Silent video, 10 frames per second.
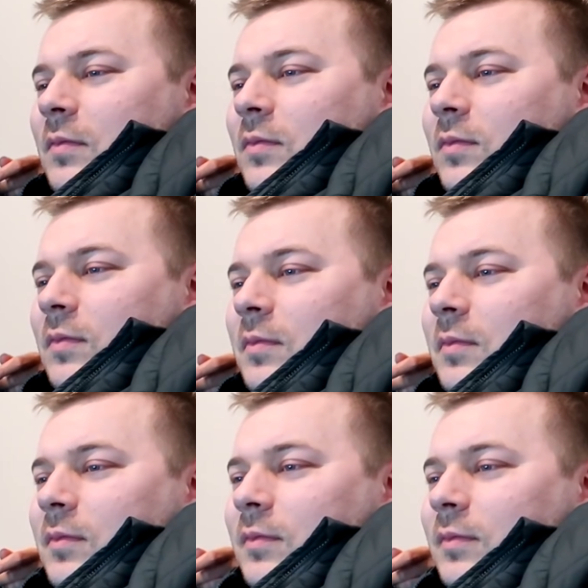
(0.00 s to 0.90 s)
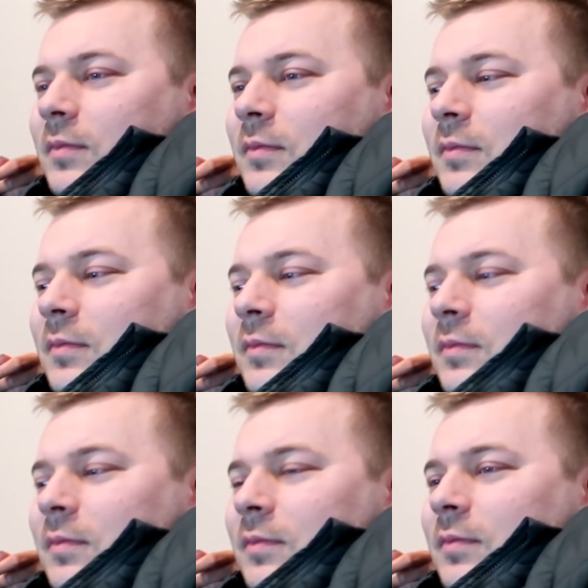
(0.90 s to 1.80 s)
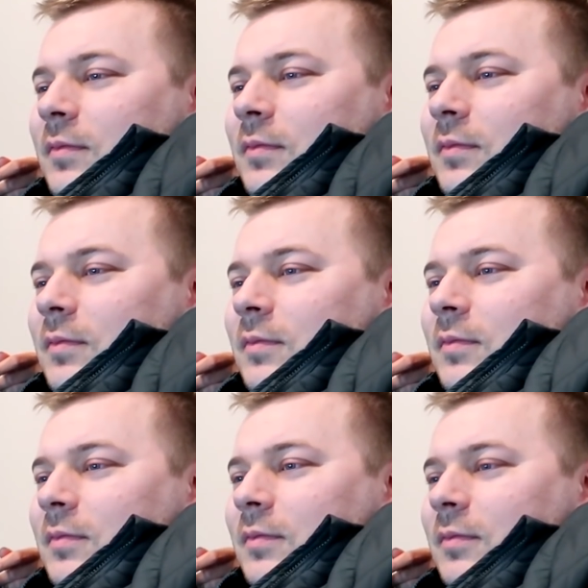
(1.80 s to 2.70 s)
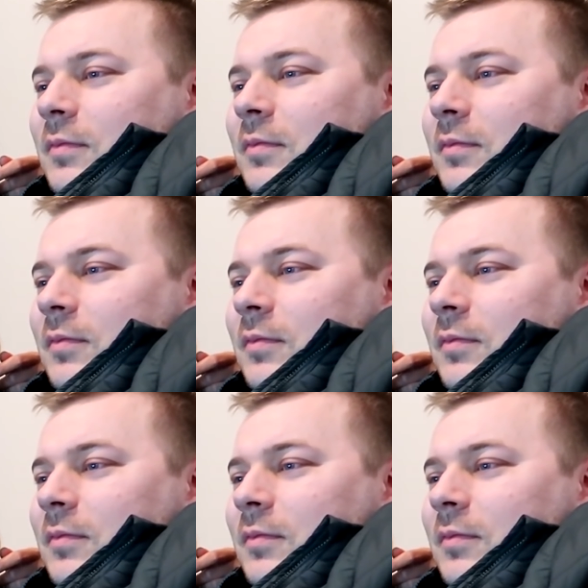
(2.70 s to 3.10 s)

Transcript: (not speaking)